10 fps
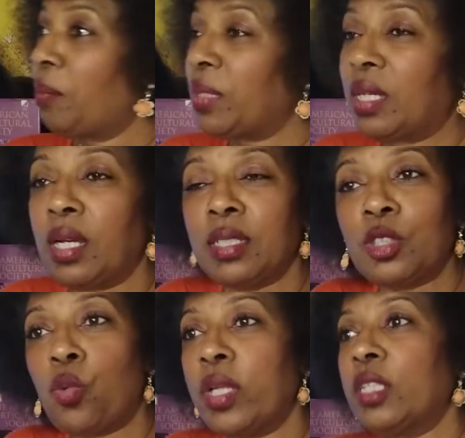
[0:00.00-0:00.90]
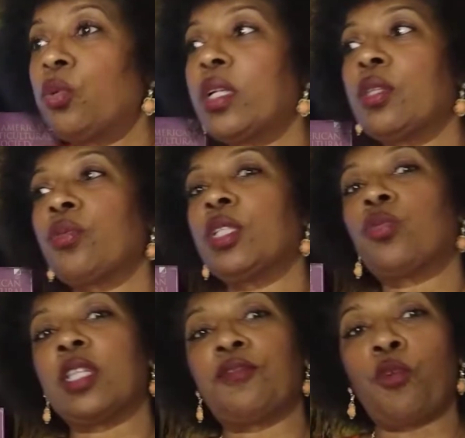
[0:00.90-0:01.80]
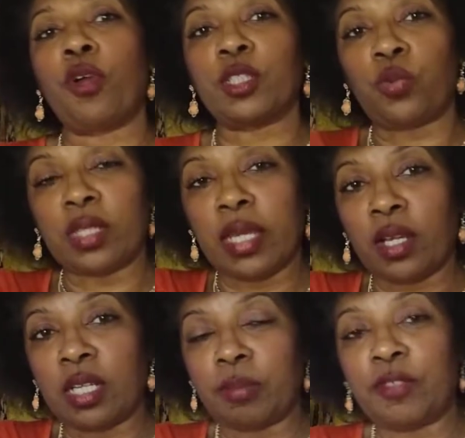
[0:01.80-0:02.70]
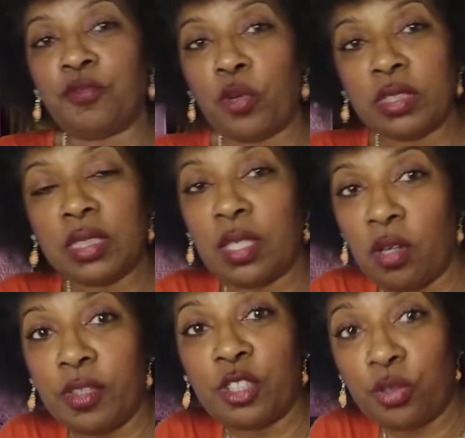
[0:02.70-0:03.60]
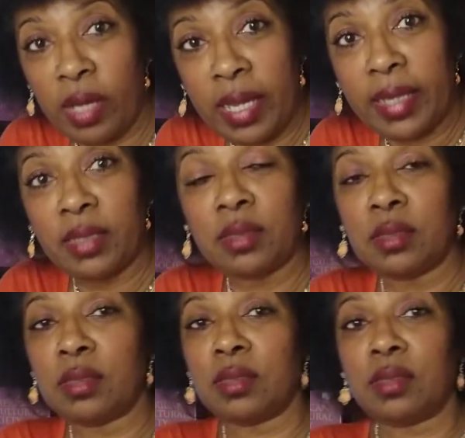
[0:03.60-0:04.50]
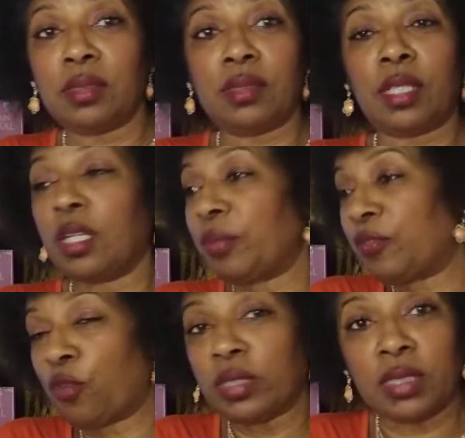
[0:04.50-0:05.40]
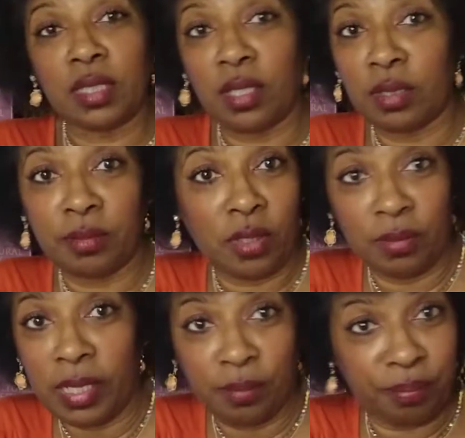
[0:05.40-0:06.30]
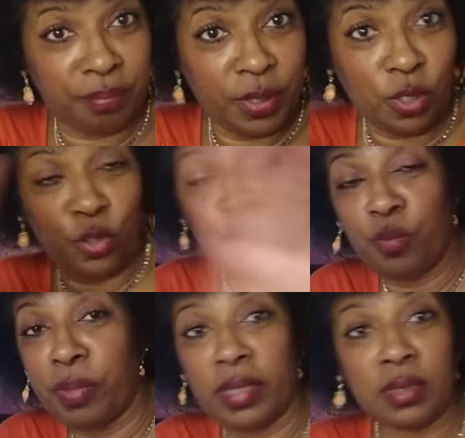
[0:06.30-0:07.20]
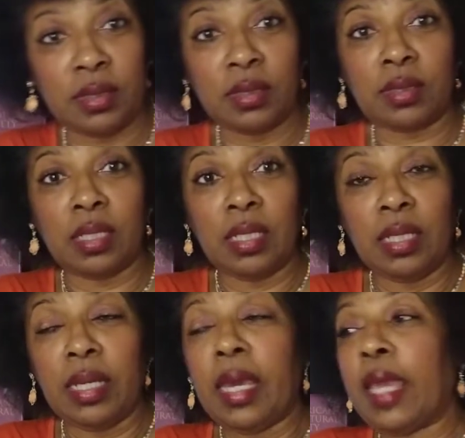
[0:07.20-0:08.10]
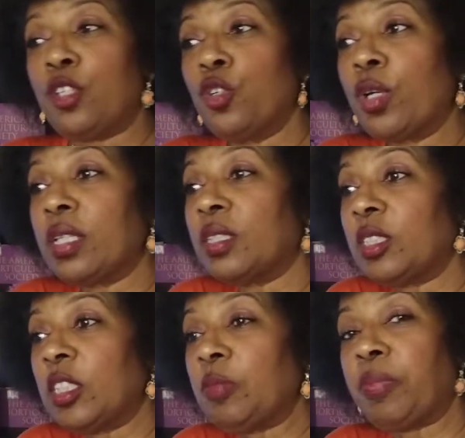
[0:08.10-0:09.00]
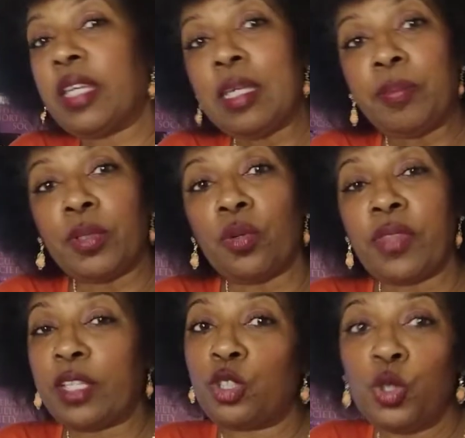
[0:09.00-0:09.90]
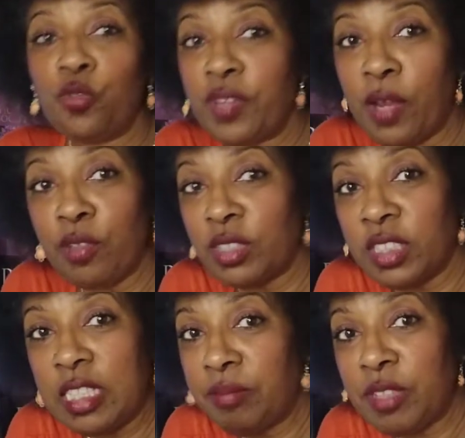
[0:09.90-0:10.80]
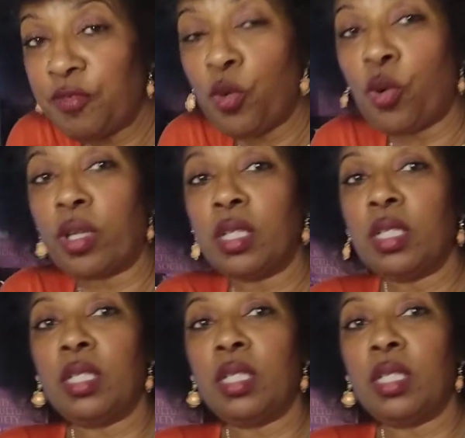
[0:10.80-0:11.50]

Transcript: Because 2023 and 24 is when they're gonna be forced to get on the train. They're gonna be forced to get on like big old huge buses, and you're gonna see people that you've never seen before